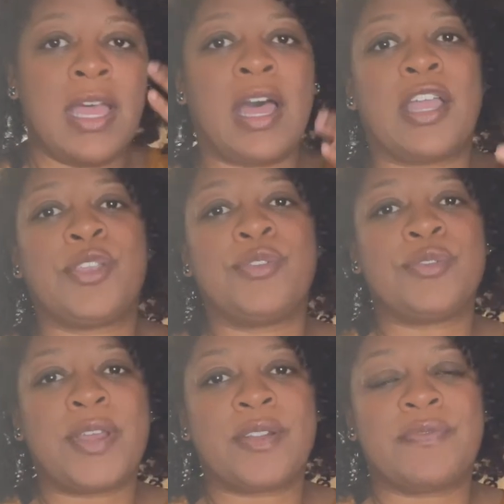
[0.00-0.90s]
You do
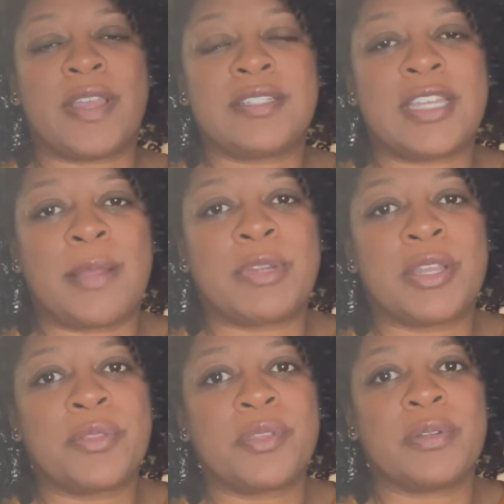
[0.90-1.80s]
have to find time to
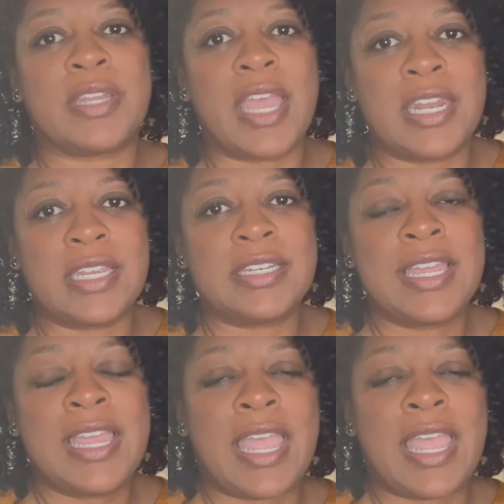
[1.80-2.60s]
go through and edit.